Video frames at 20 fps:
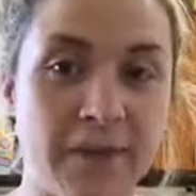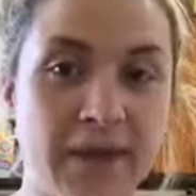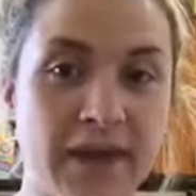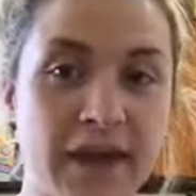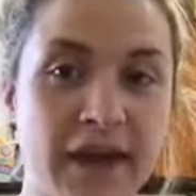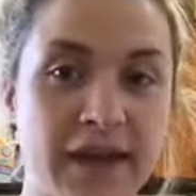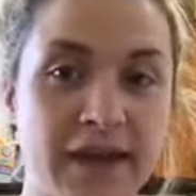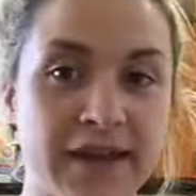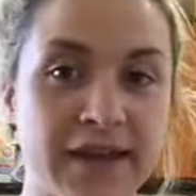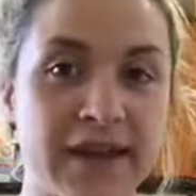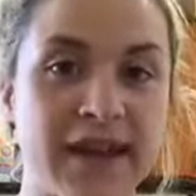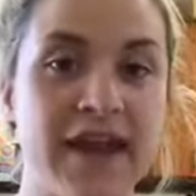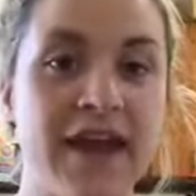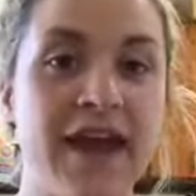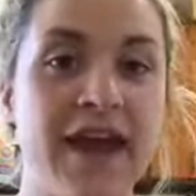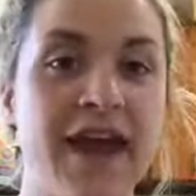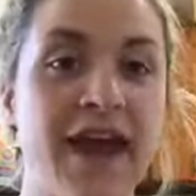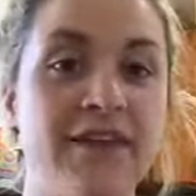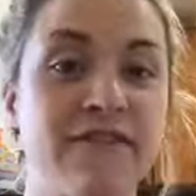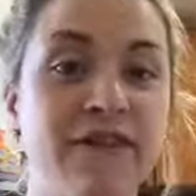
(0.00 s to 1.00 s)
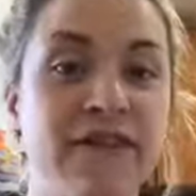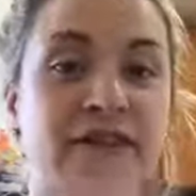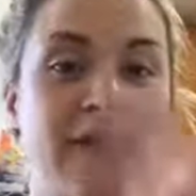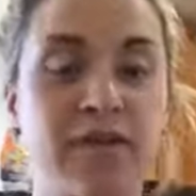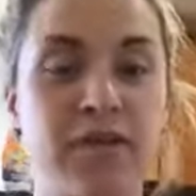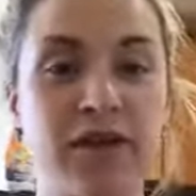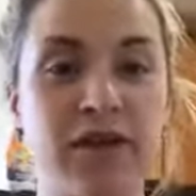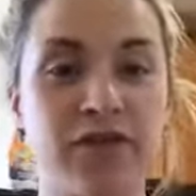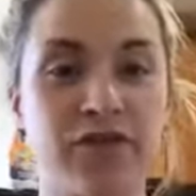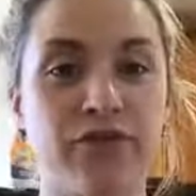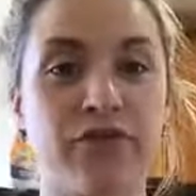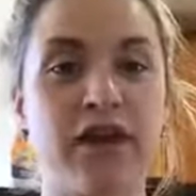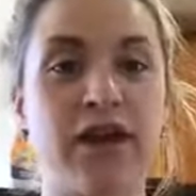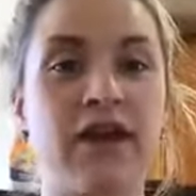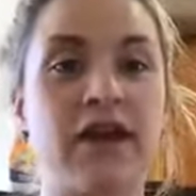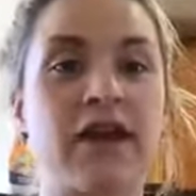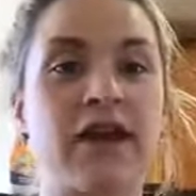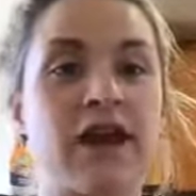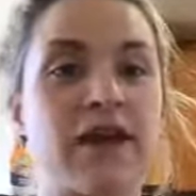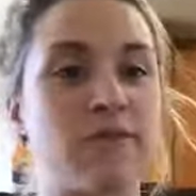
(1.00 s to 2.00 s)
Because if it's week
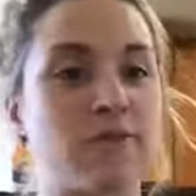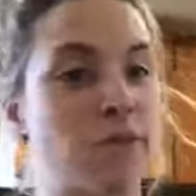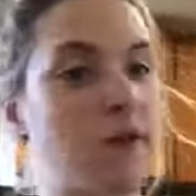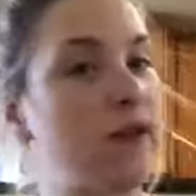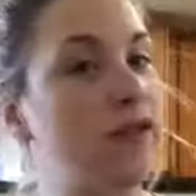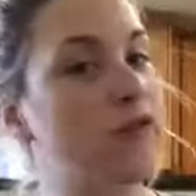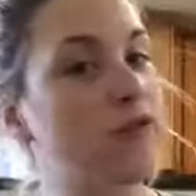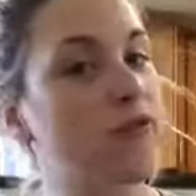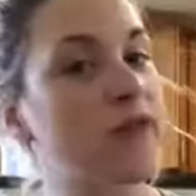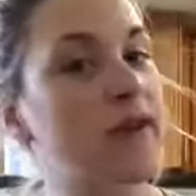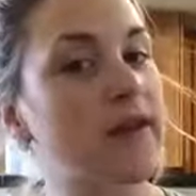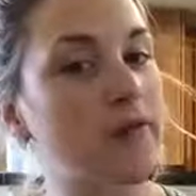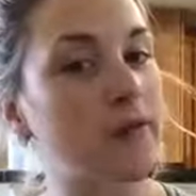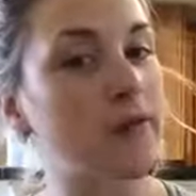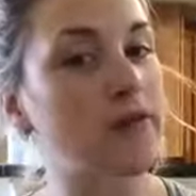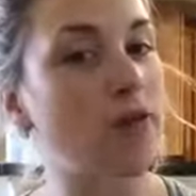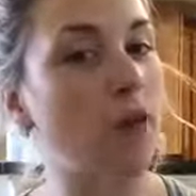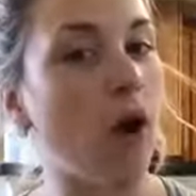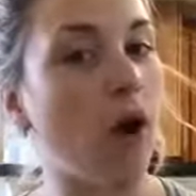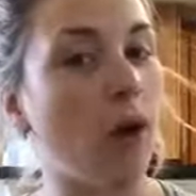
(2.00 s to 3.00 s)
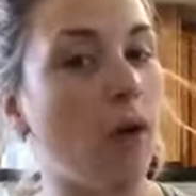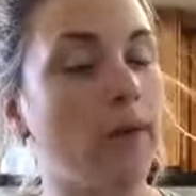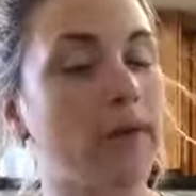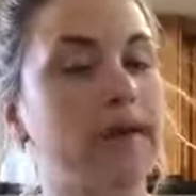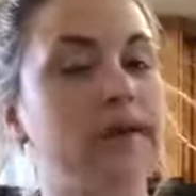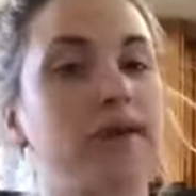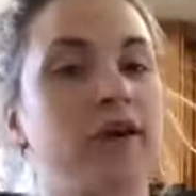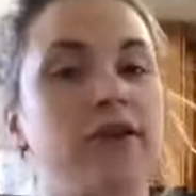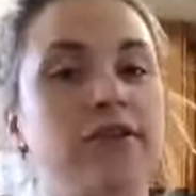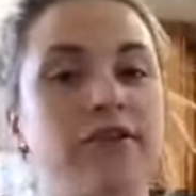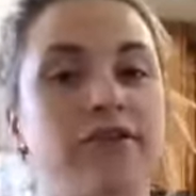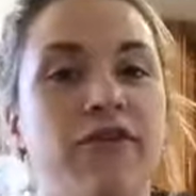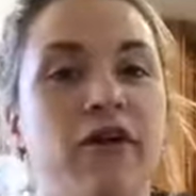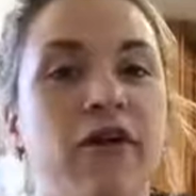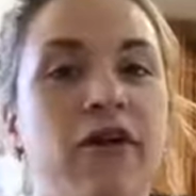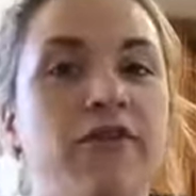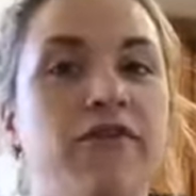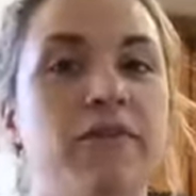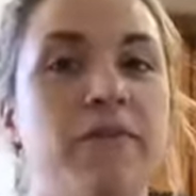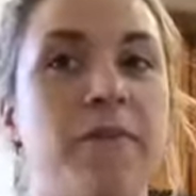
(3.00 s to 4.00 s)
three and week three is when you always start to fall
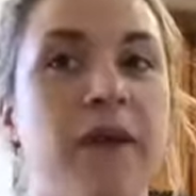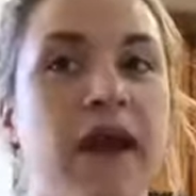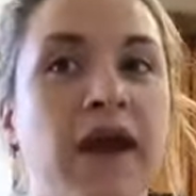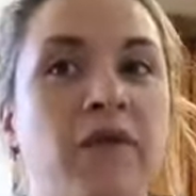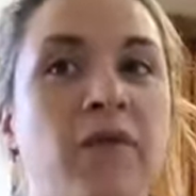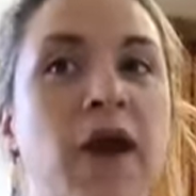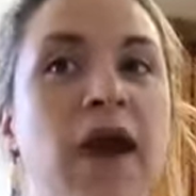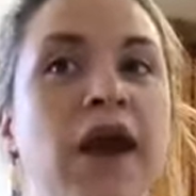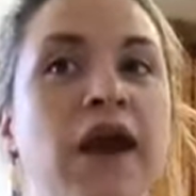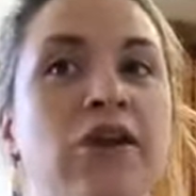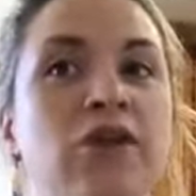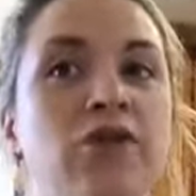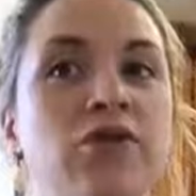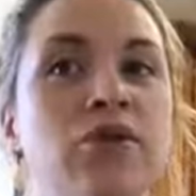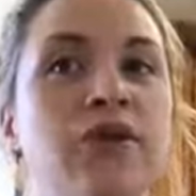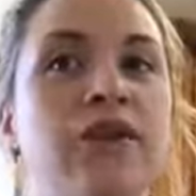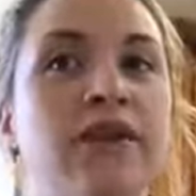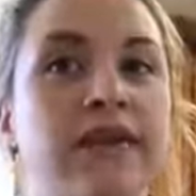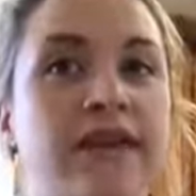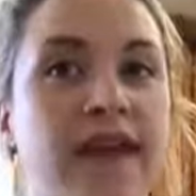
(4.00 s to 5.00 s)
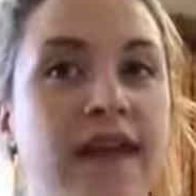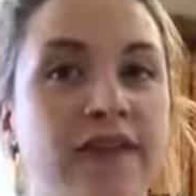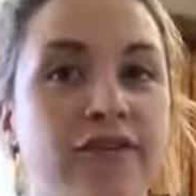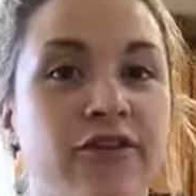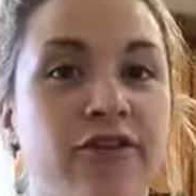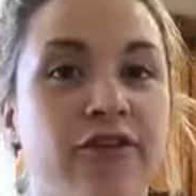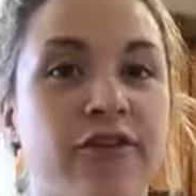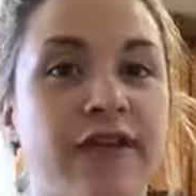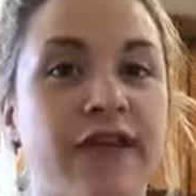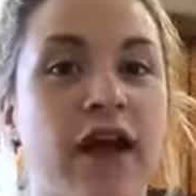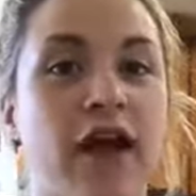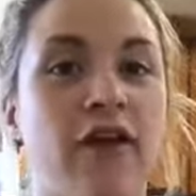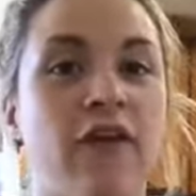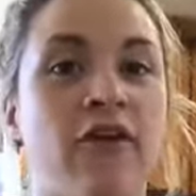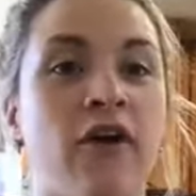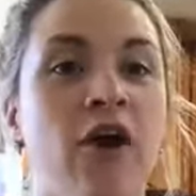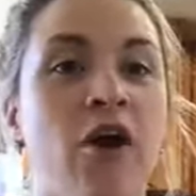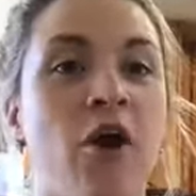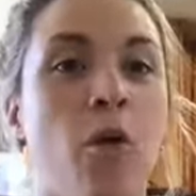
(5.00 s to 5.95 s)
off the bandwagon, you need to say to yourself,